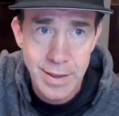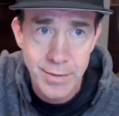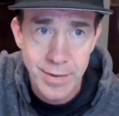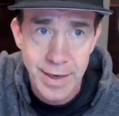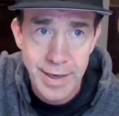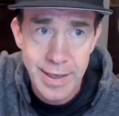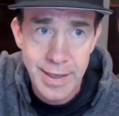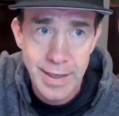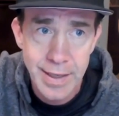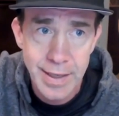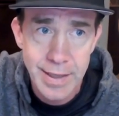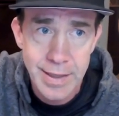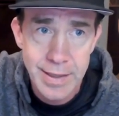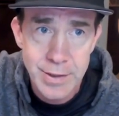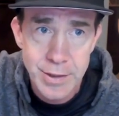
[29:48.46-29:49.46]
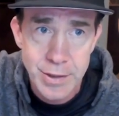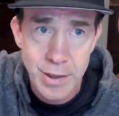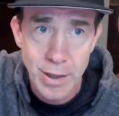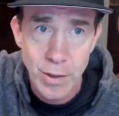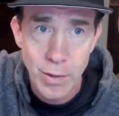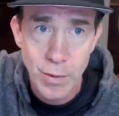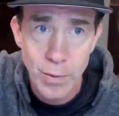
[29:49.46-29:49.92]
right?
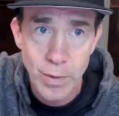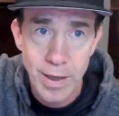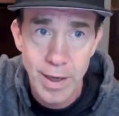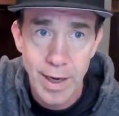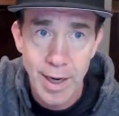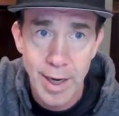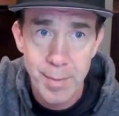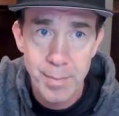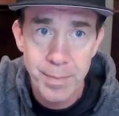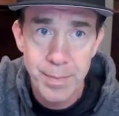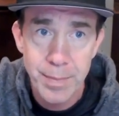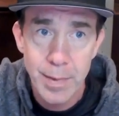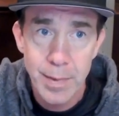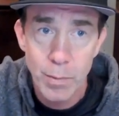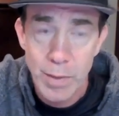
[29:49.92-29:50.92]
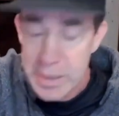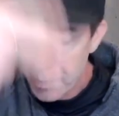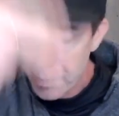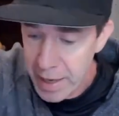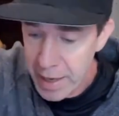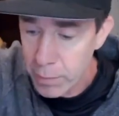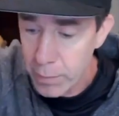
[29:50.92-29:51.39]
So, um, which
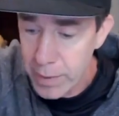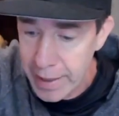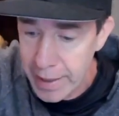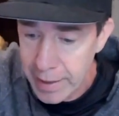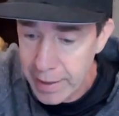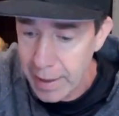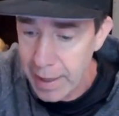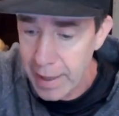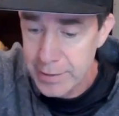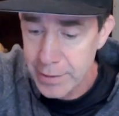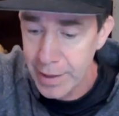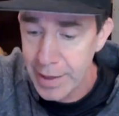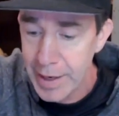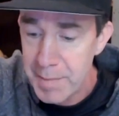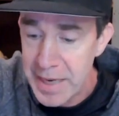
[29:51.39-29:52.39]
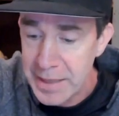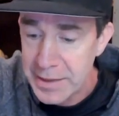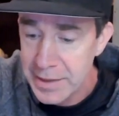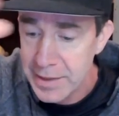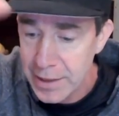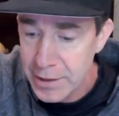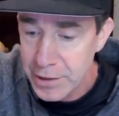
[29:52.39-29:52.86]
by the way, I, sorry I
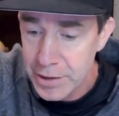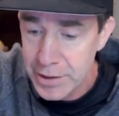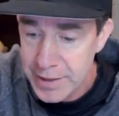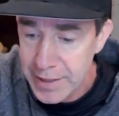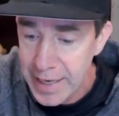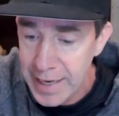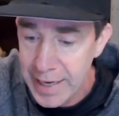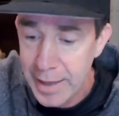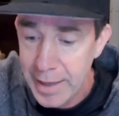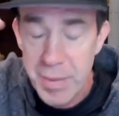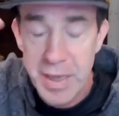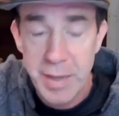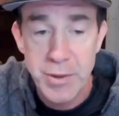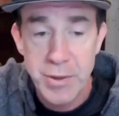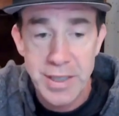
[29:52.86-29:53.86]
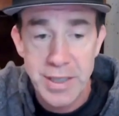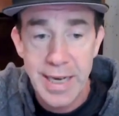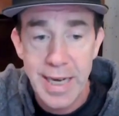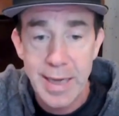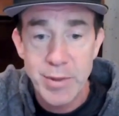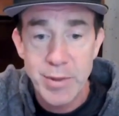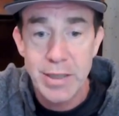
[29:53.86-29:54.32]
mentioned, I should say, Big Music
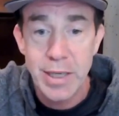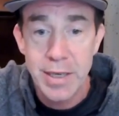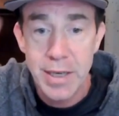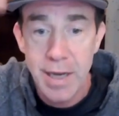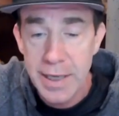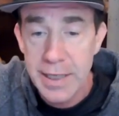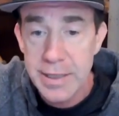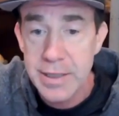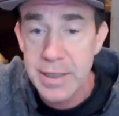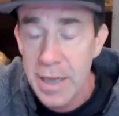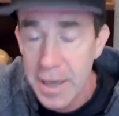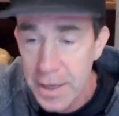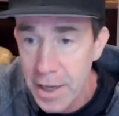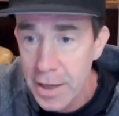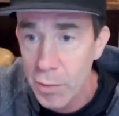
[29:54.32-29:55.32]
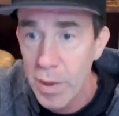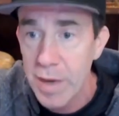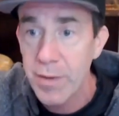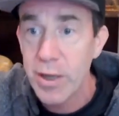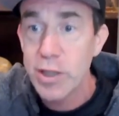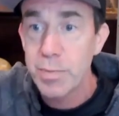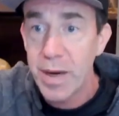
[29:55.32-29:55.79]
Games is, an- is another one of
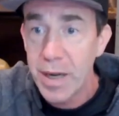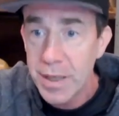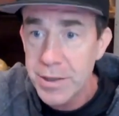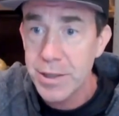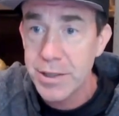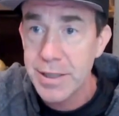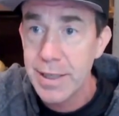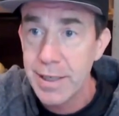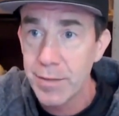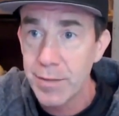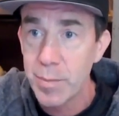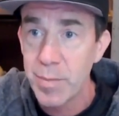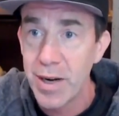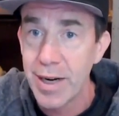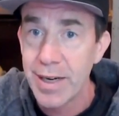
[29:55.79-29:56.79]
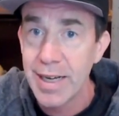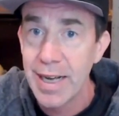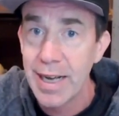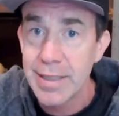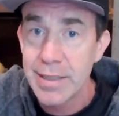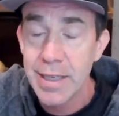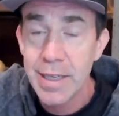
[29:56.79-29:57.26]
our sponsors here of the
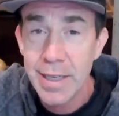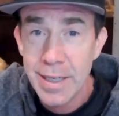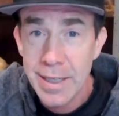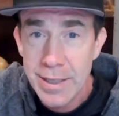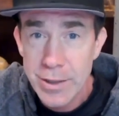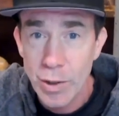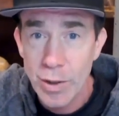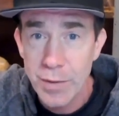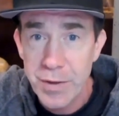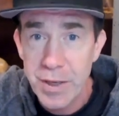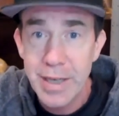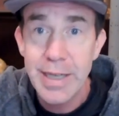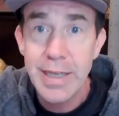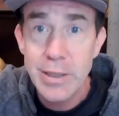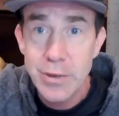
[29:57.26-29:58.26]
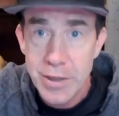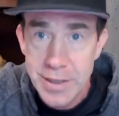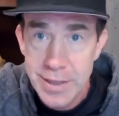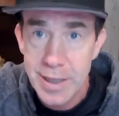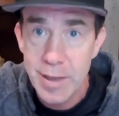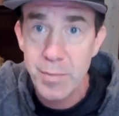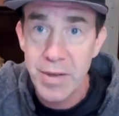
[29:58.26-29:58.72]
podcast. So if you're
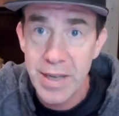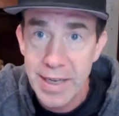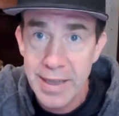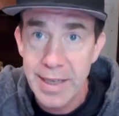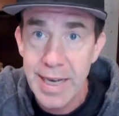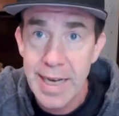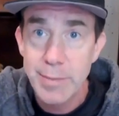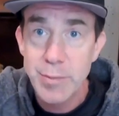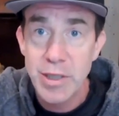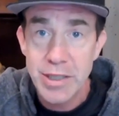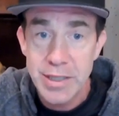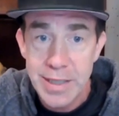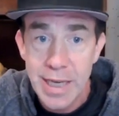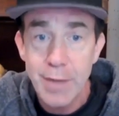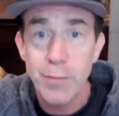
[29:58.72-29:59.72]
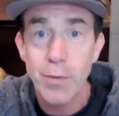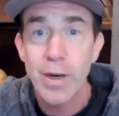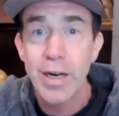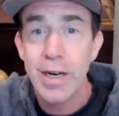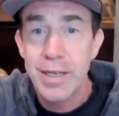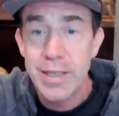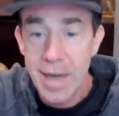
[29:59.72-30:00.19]
interested in playing the games yourself or
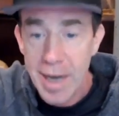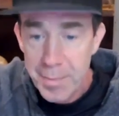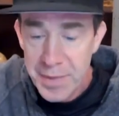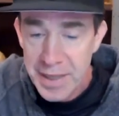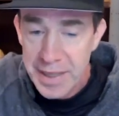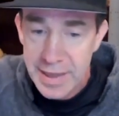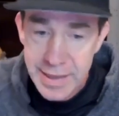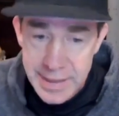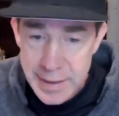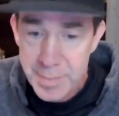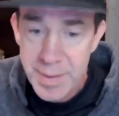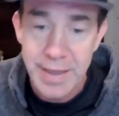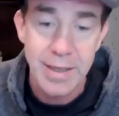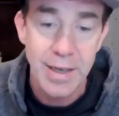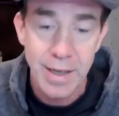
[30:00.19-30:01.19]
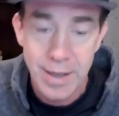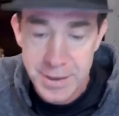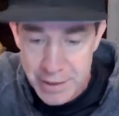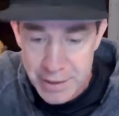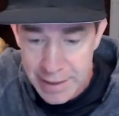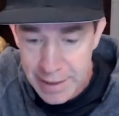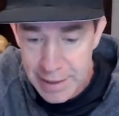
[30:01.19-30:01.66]
adopting this
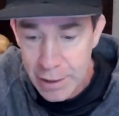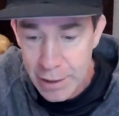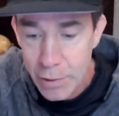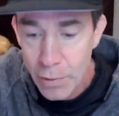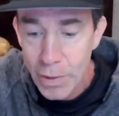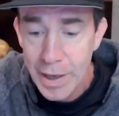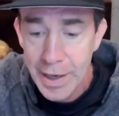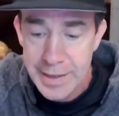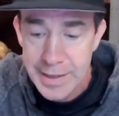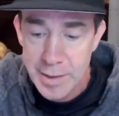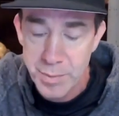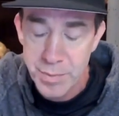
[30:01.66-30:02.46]
methodology in your lesson